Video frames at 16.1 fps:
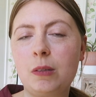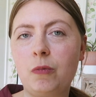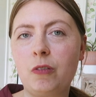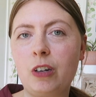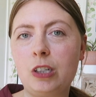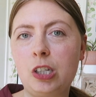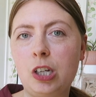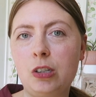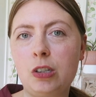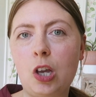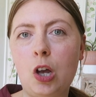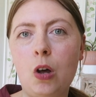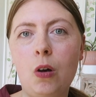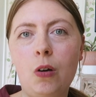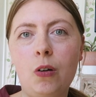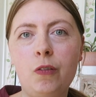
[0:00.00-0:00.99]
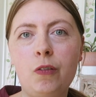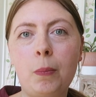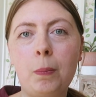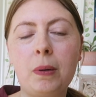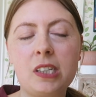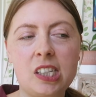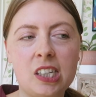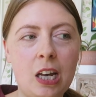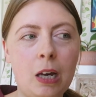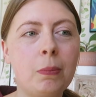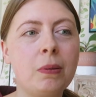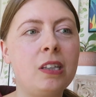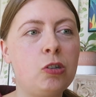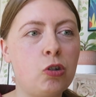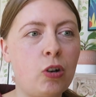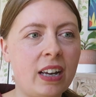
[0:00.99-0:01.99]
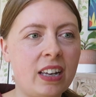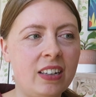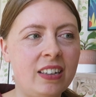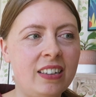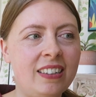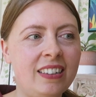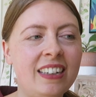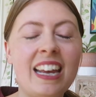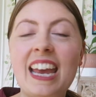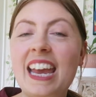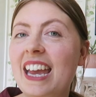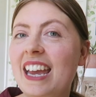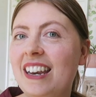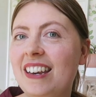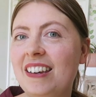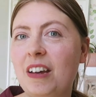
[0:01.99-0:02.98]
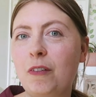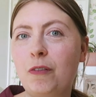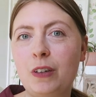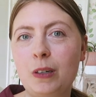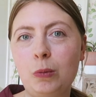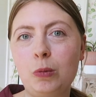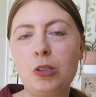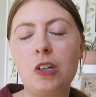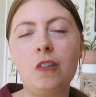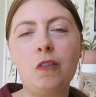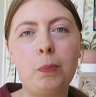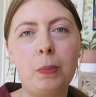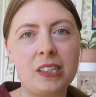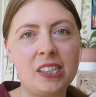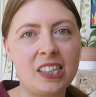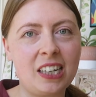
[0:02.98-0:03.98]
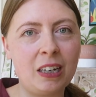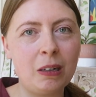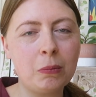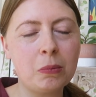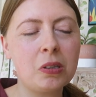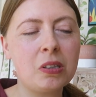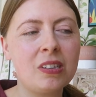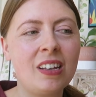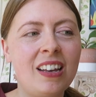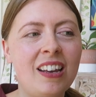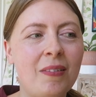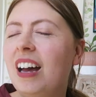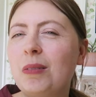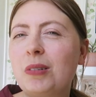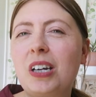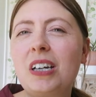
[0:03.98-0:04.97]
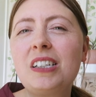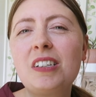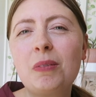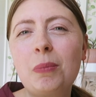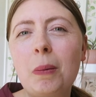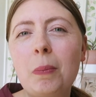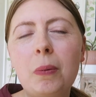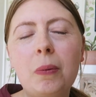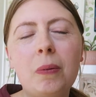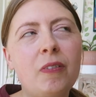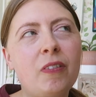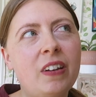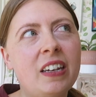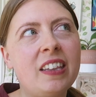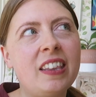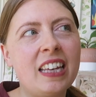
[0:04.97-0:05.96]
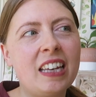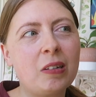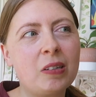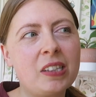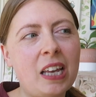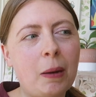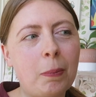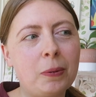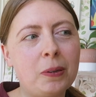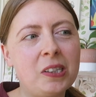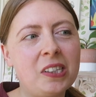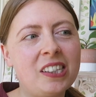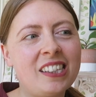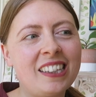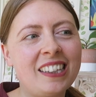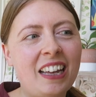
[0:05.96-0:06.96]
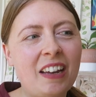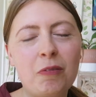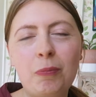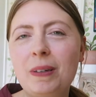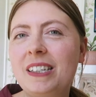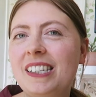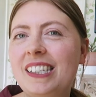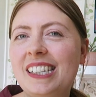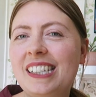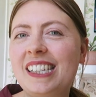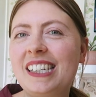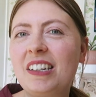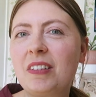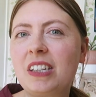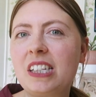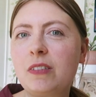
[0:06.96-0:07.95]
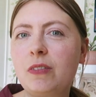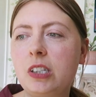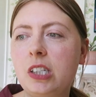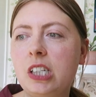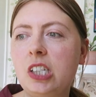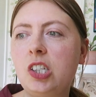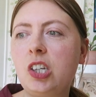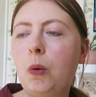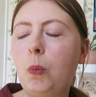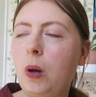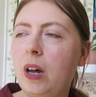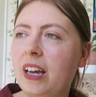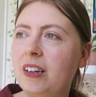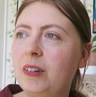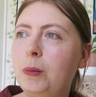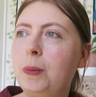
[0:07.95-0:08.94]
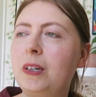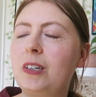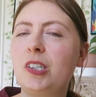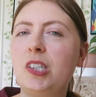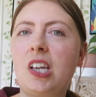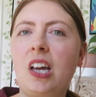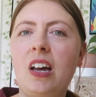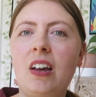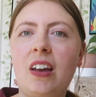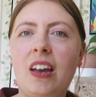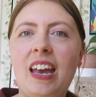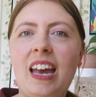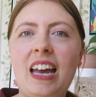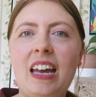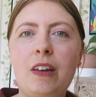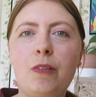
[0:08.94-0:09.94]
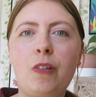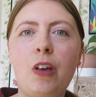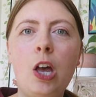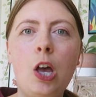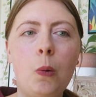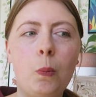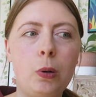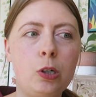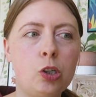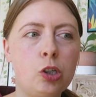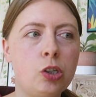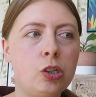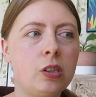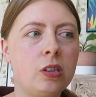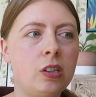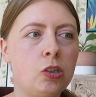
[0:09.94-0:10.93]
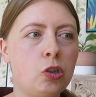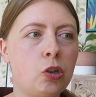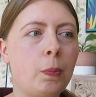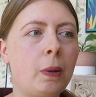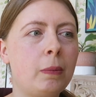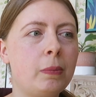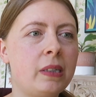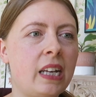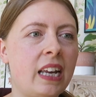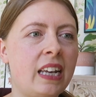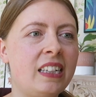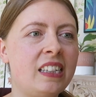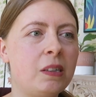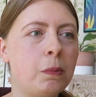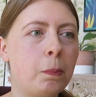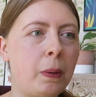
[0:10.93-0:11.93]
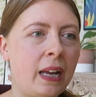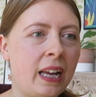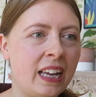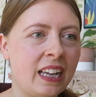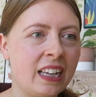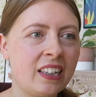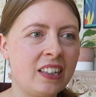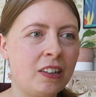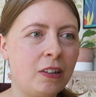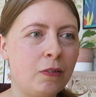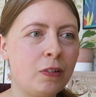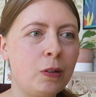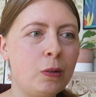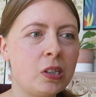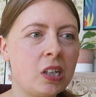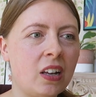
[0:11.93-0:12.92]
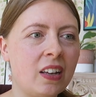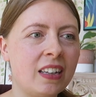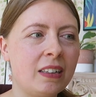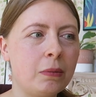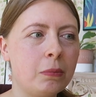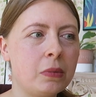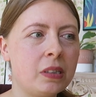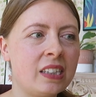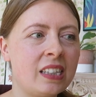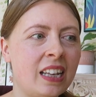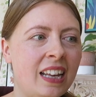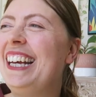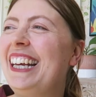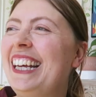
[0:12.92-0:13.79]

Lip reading: some photos of Buttercup the dragon in a field of buttercups. I'm trying to remember if anything else happens. I've been sitting on this footage a while because I have pushed the shop update back a few times.